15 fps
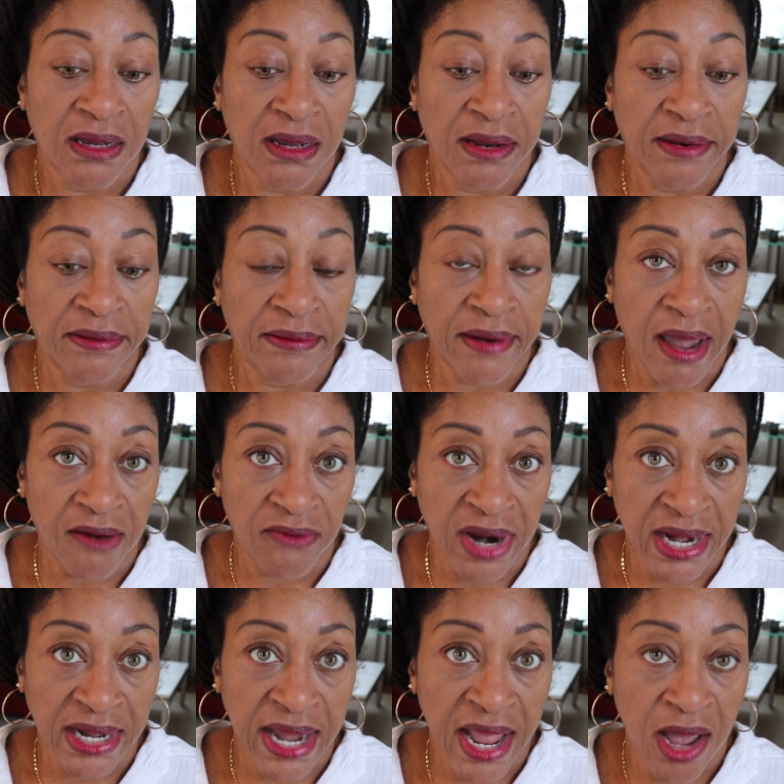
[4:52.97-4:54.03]
Not
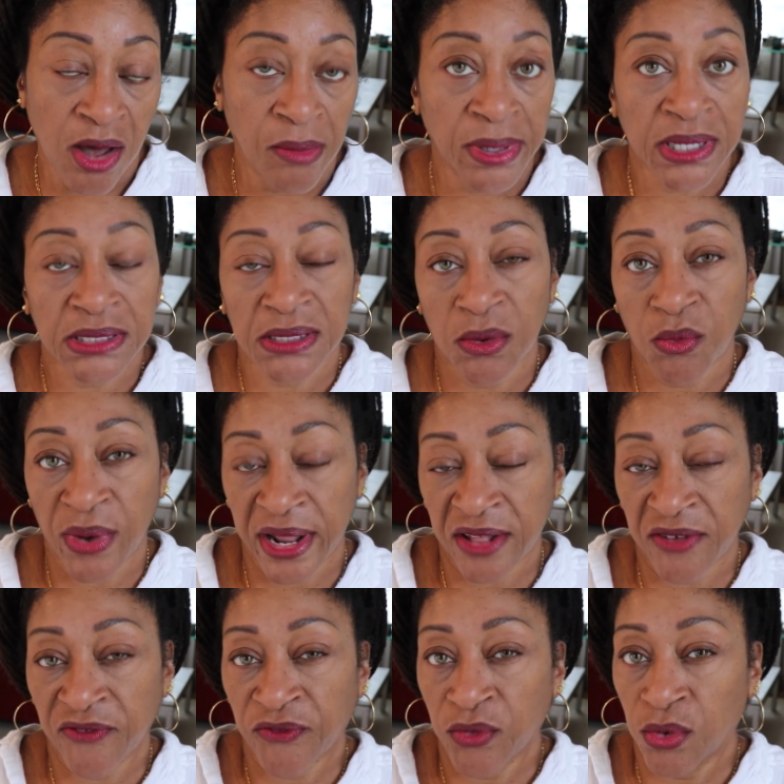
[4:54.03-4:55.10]
right now because I'm waiting
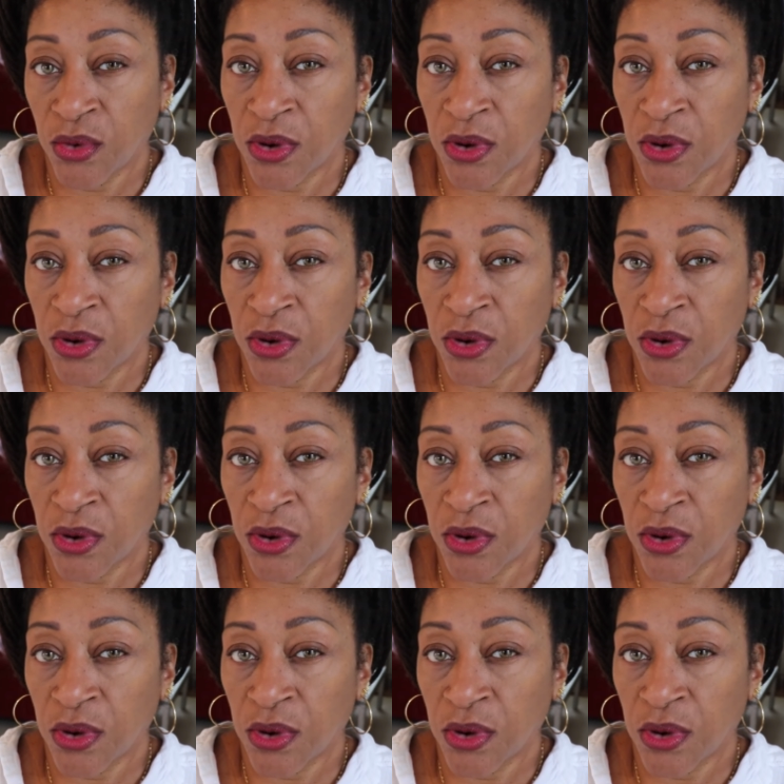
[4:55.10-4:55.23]
for